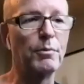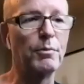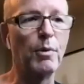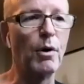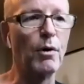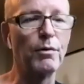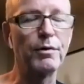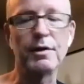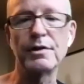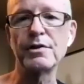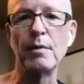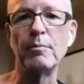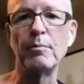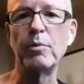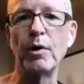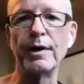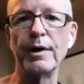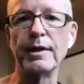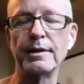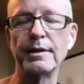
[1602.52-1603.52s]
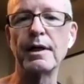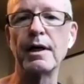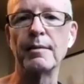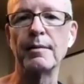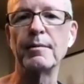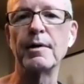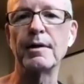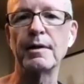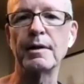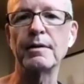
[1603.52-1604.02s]
go through both at some point in
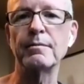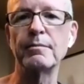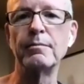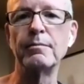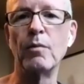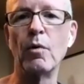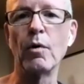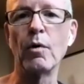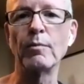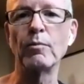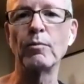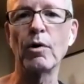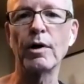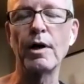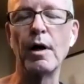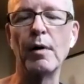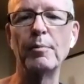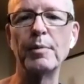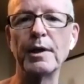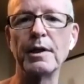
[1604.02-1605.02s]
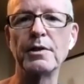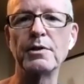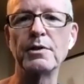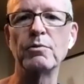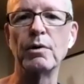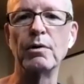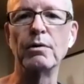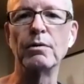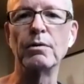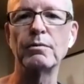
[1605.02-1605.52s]
time. I think more and more
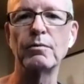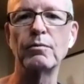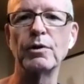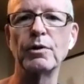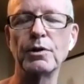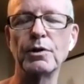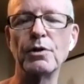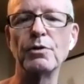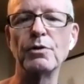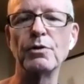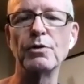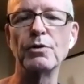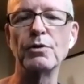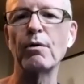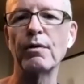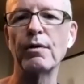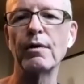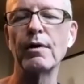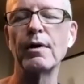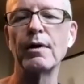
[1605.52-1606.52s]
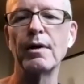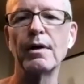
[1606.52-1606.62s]
companies will use both,